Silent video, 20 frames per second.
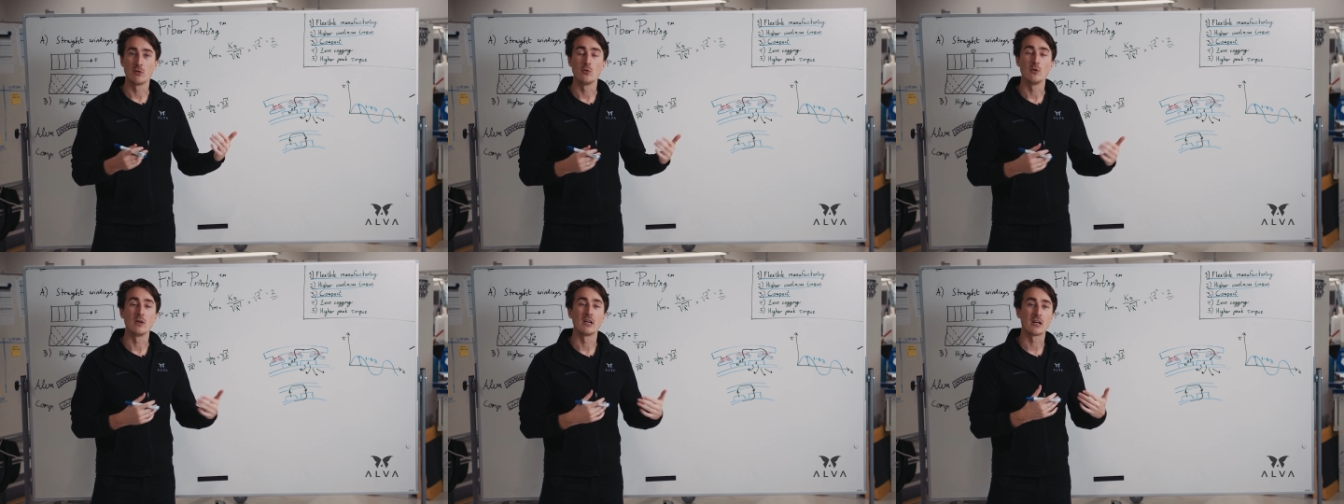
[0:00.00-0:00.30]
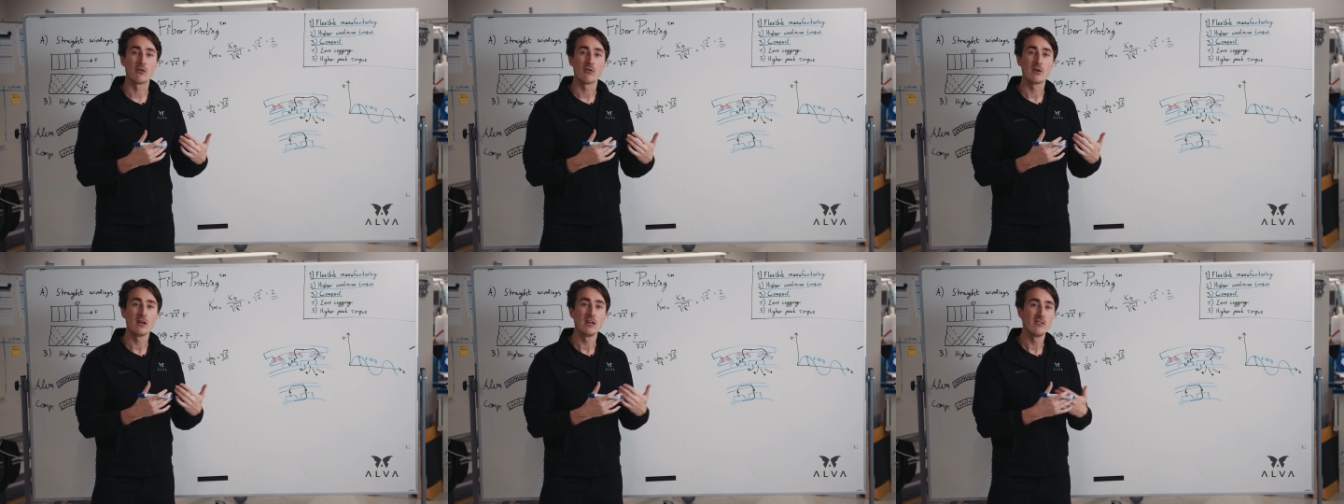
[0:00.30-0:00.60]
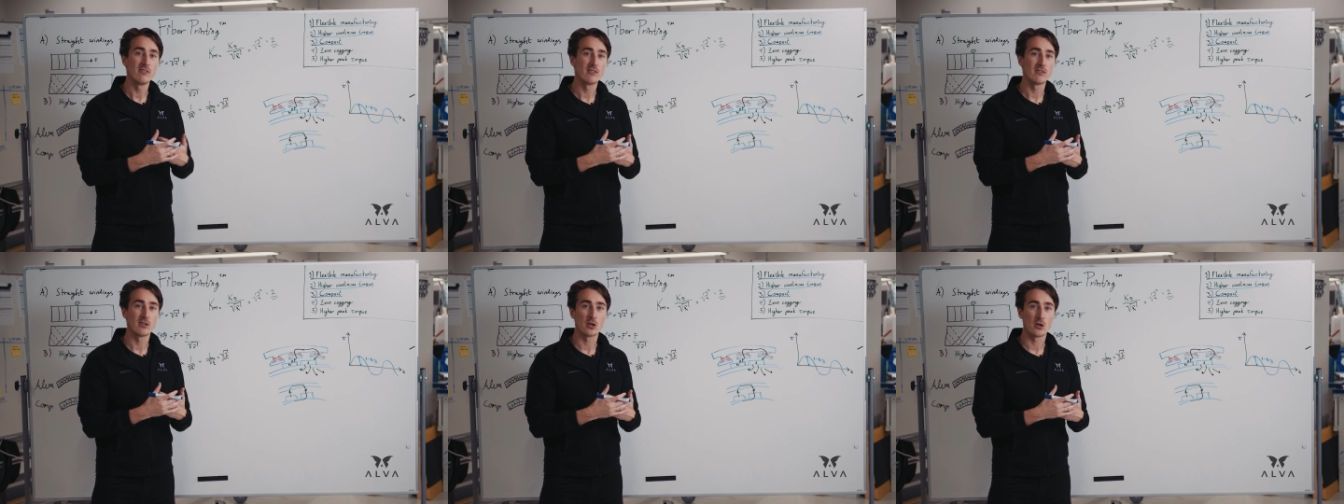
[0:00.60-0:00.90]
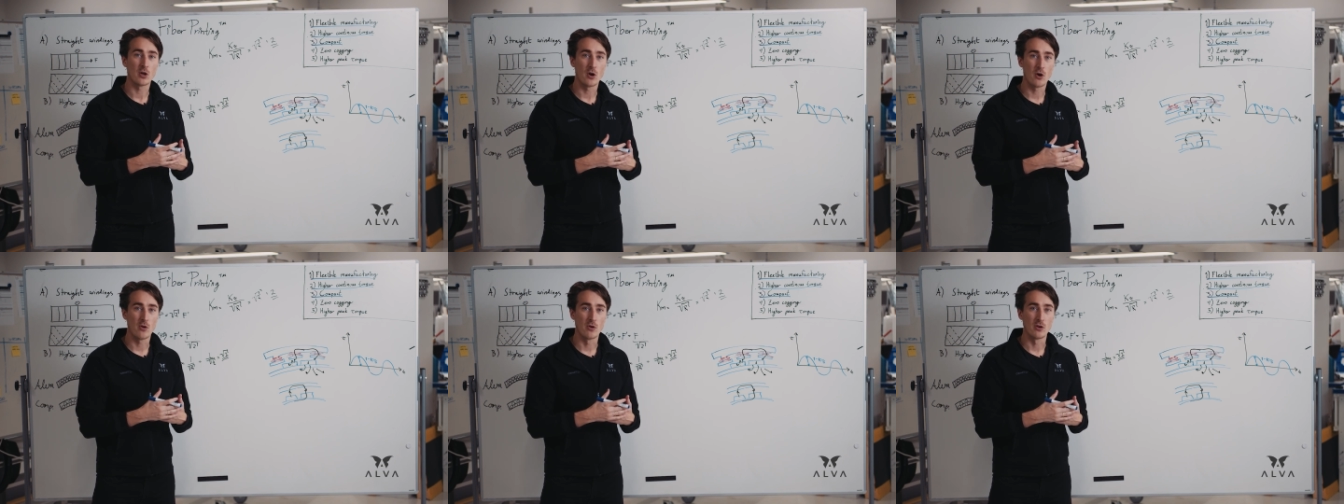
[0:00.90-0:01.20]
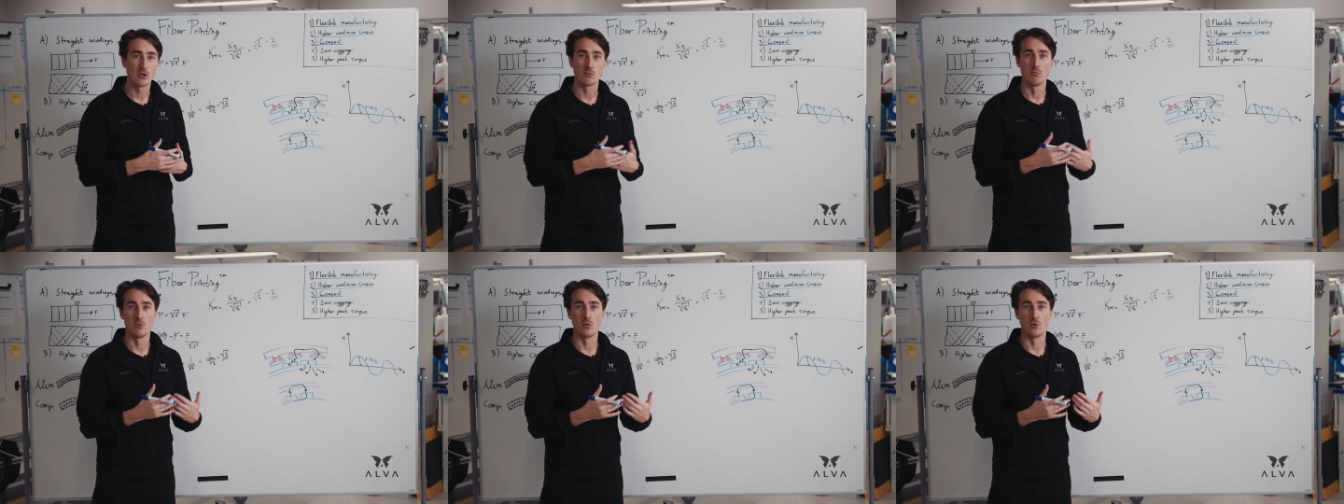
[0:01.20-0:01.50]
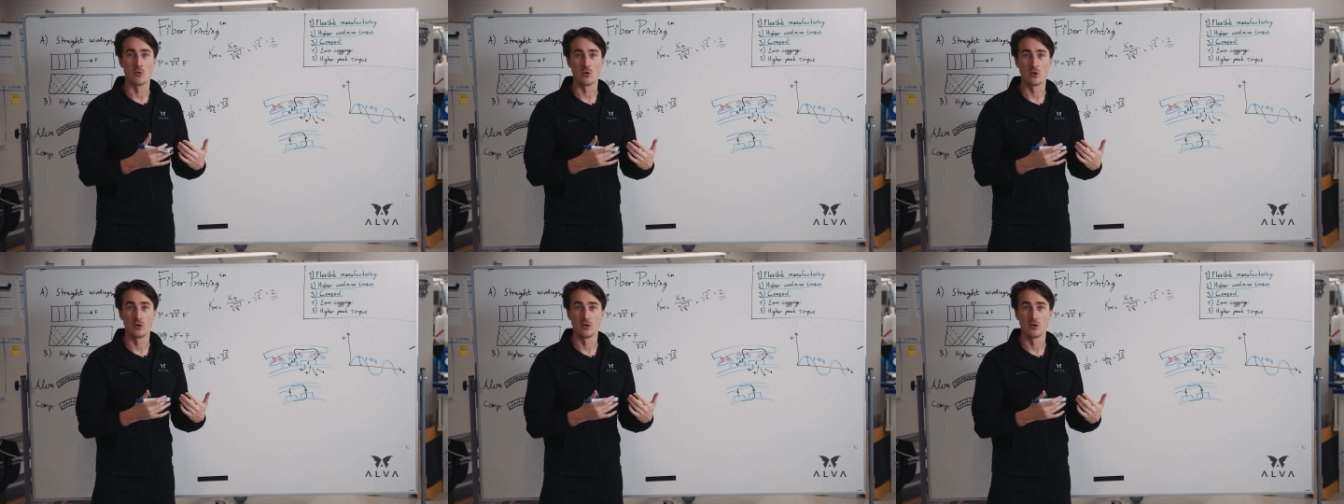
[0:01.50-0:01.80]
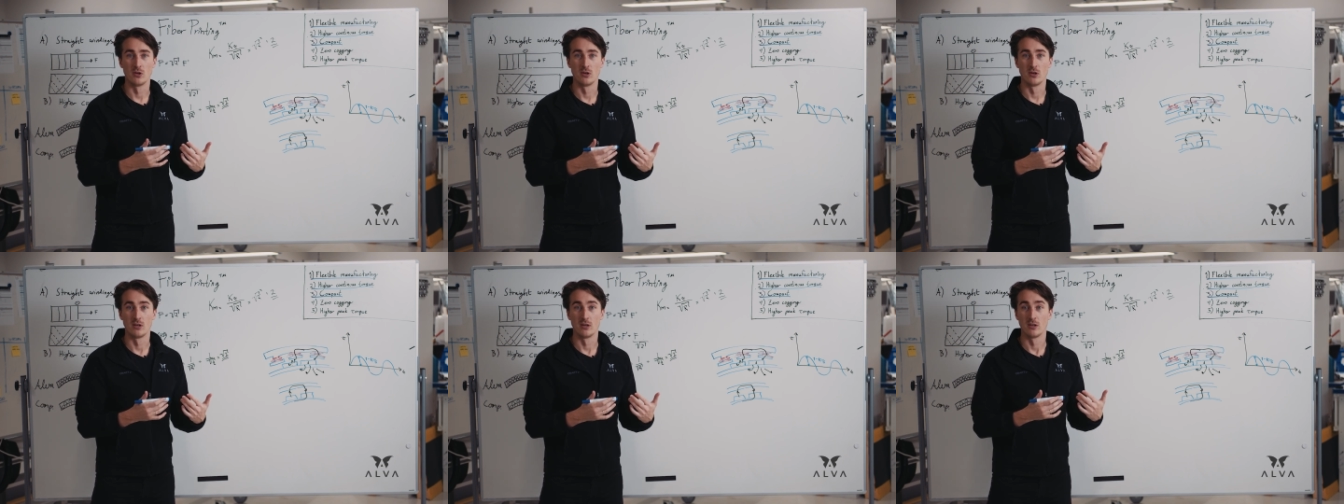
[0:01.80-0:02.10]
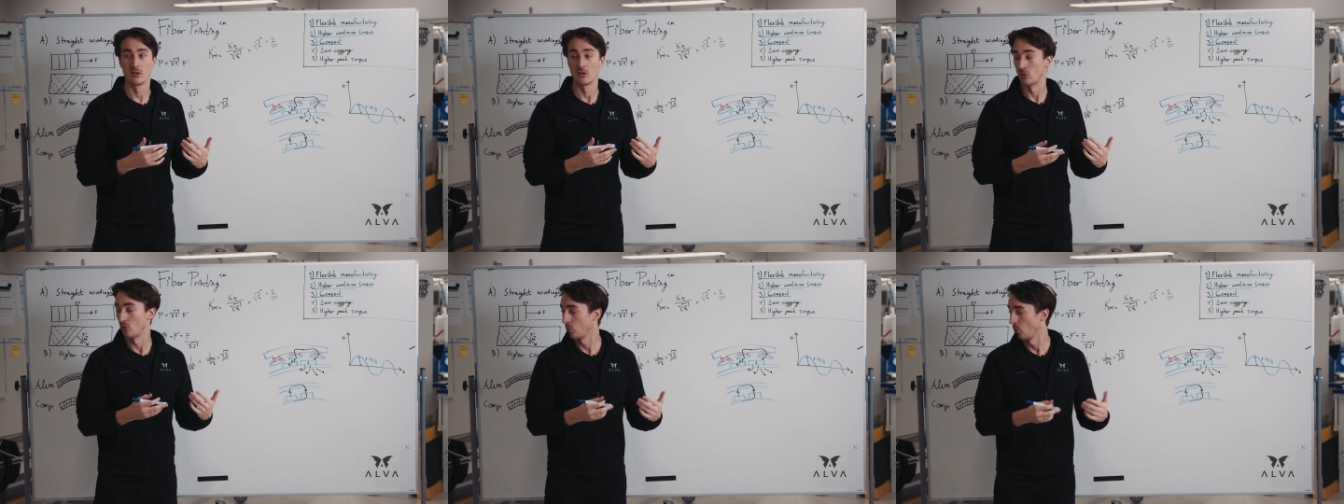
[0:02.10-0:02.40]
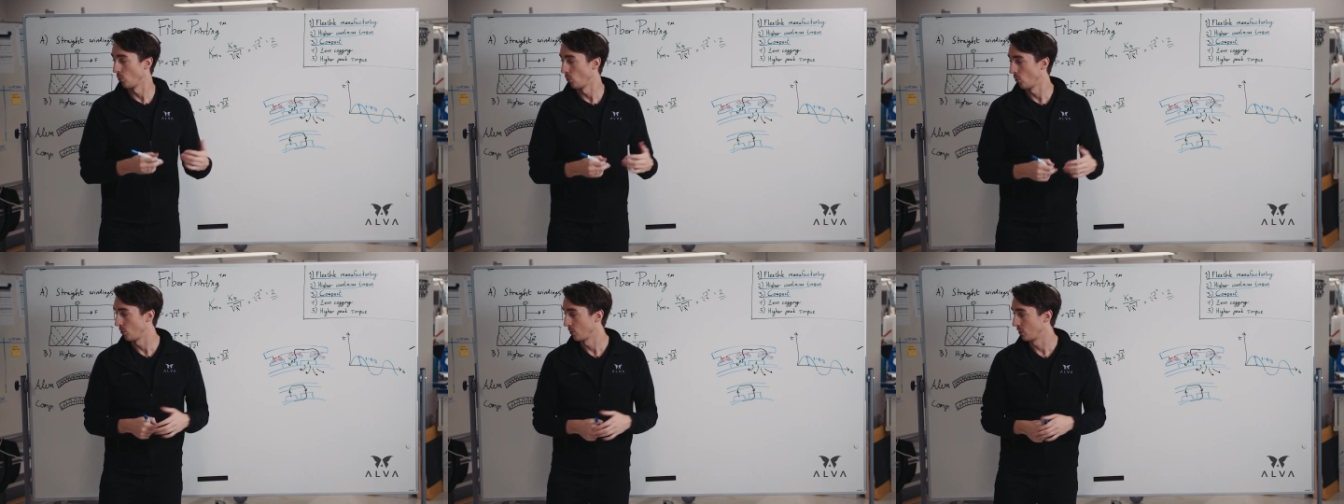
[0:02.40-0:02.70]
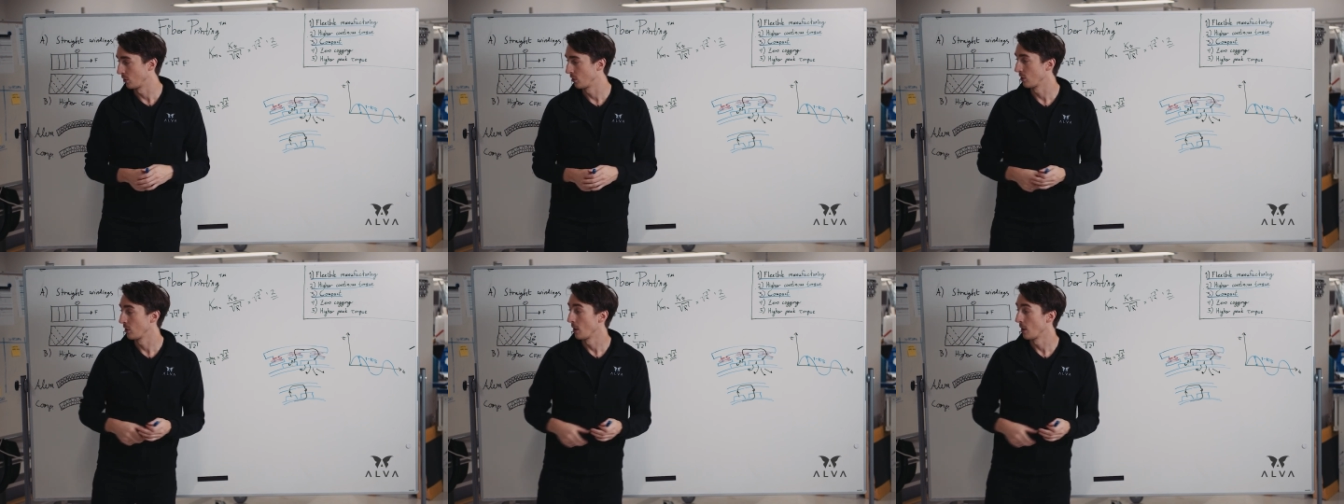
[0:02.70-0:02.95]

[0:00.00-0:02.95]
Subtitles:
you increase the current more, the torque